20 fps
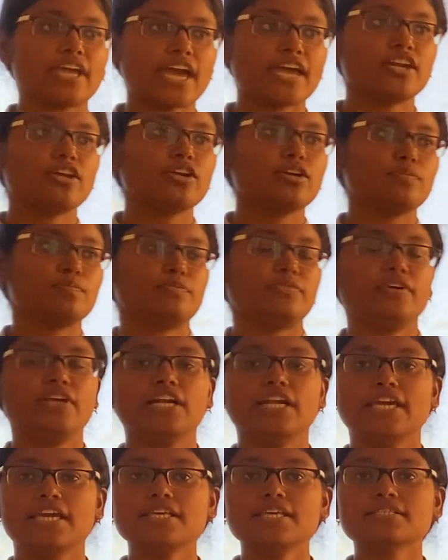career
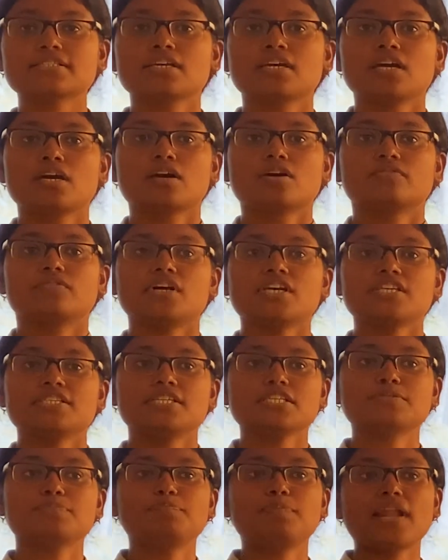field is. First
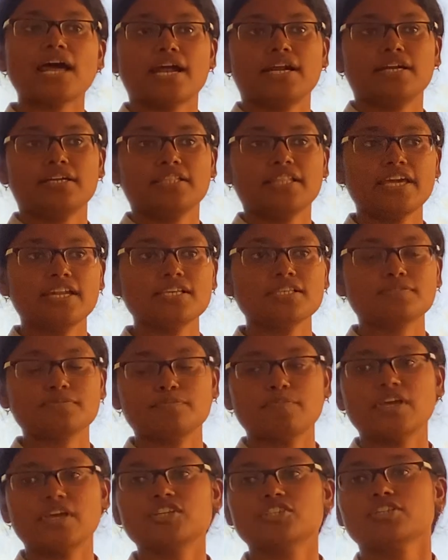is plant. There is
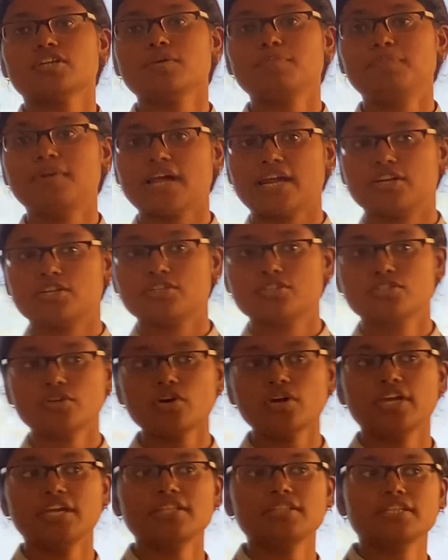mention of plant.
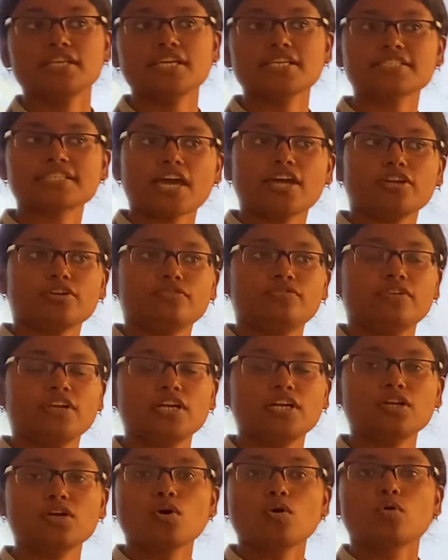So in this career
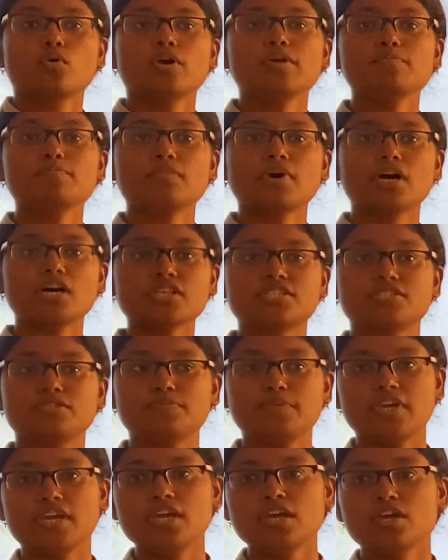field we must
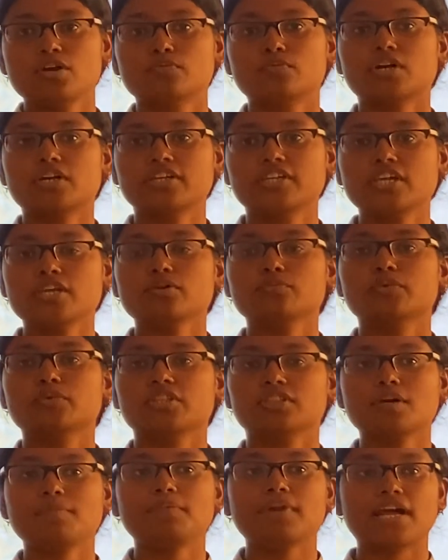be working
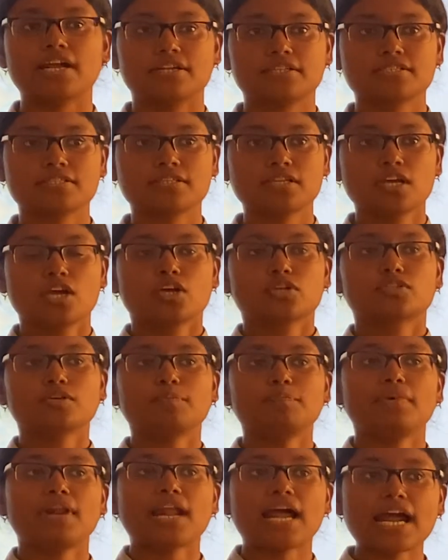with the plants. So
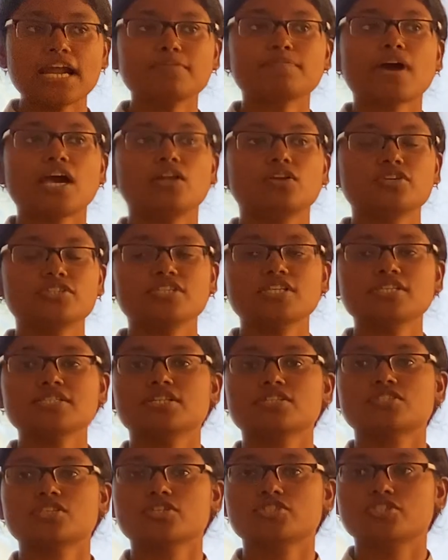plant biologist
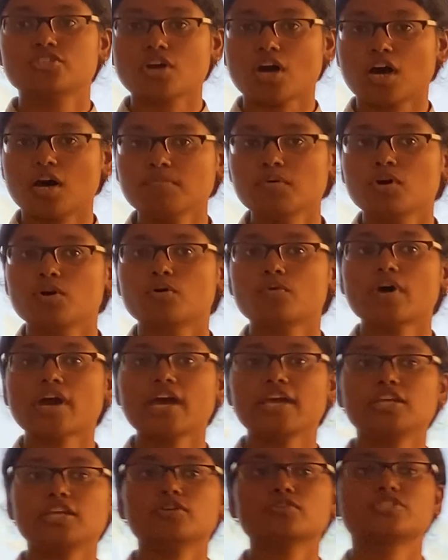is a job
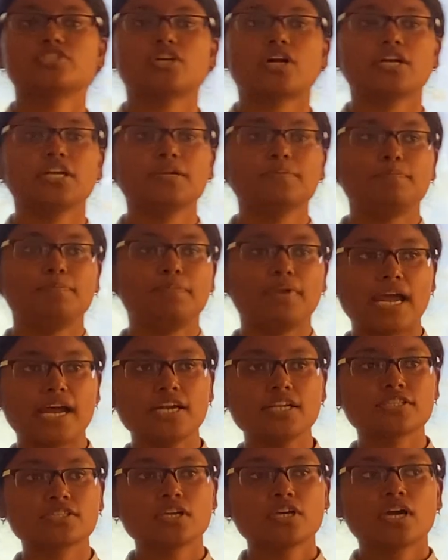where you study
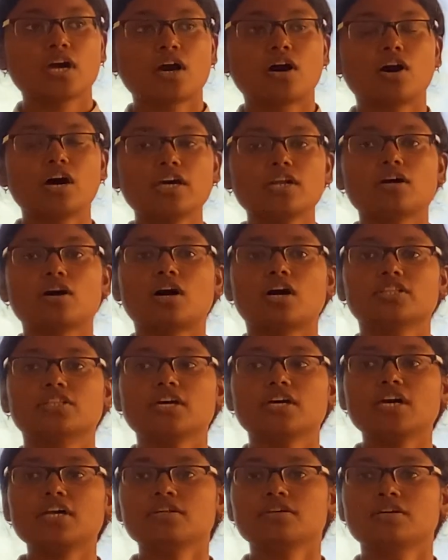plants or
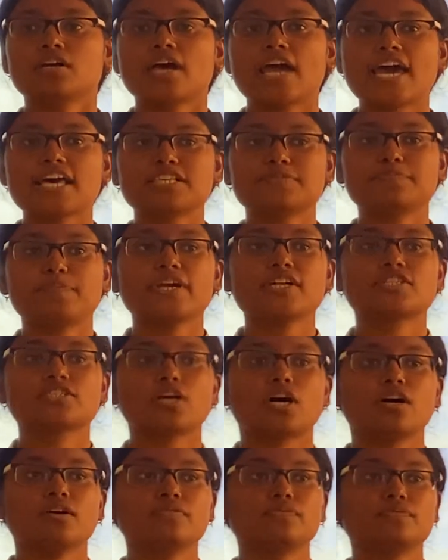other aspects
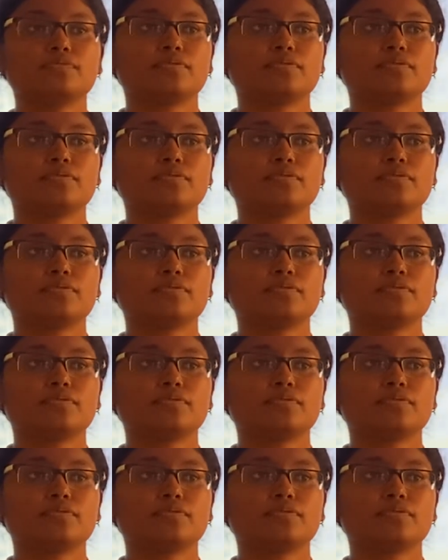of